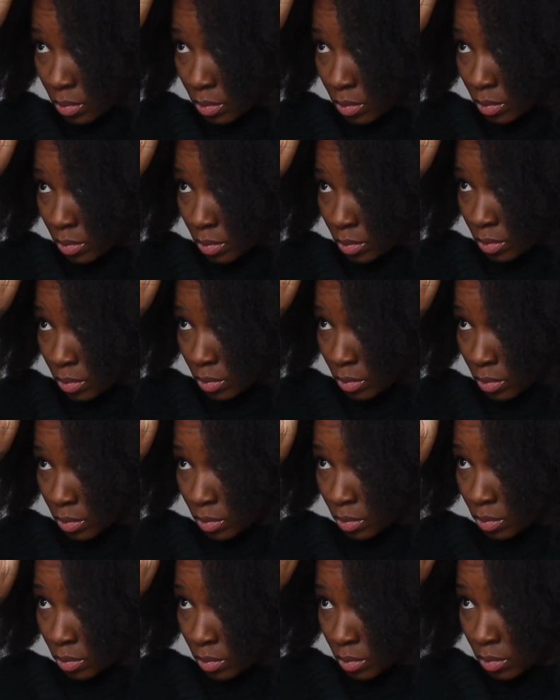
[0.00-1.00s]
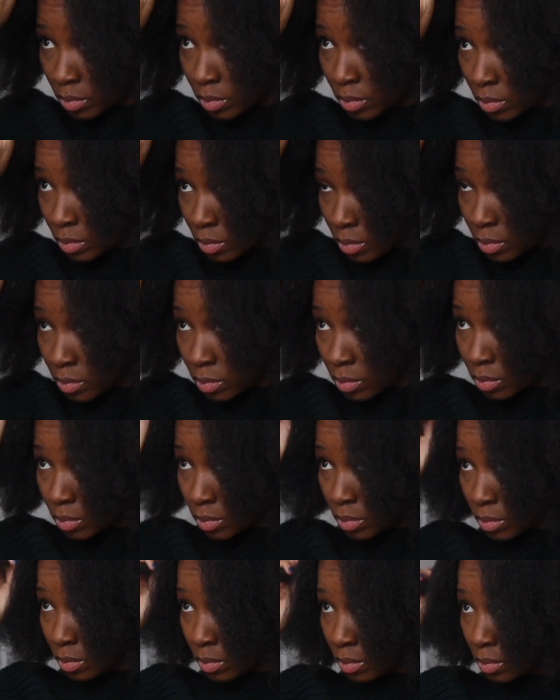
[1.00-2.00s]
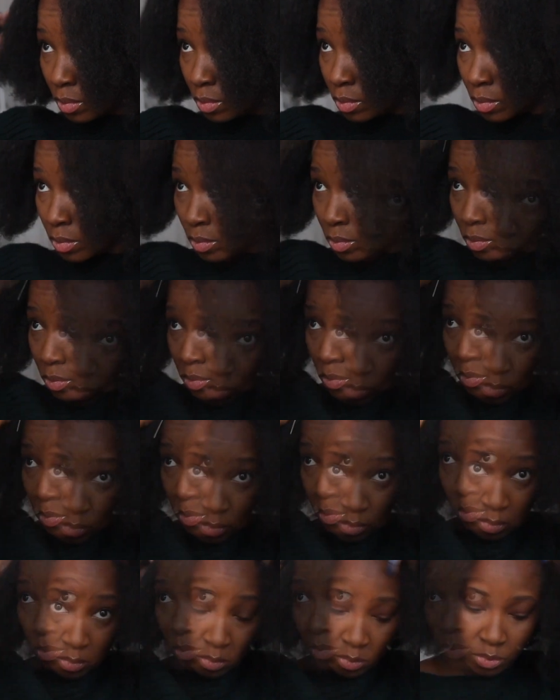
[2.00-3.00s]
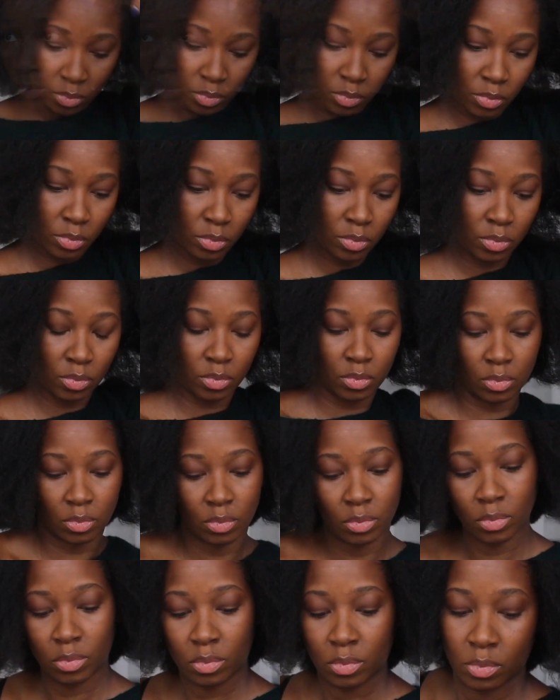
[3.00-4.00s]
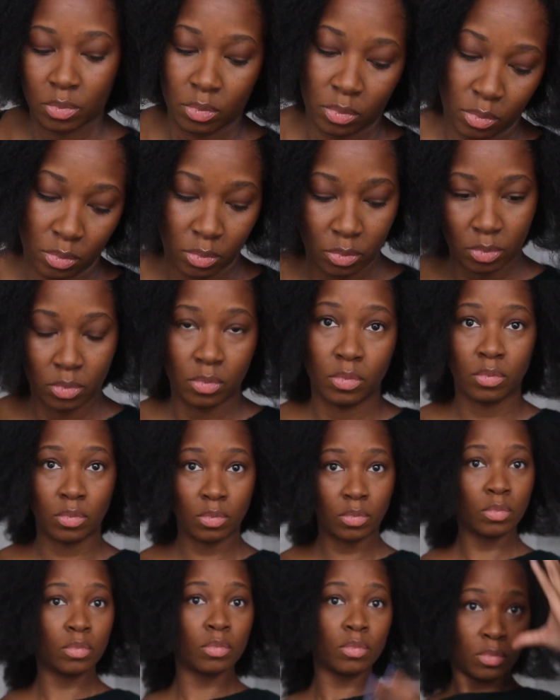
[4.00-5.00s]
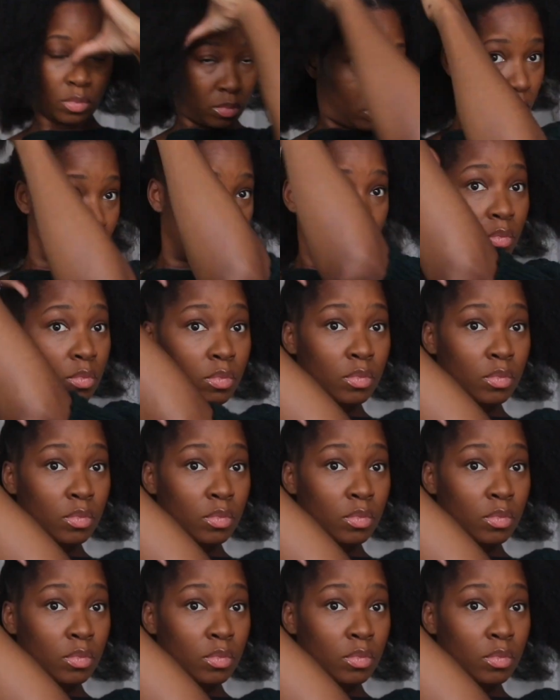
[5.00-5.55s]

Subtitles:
(silence)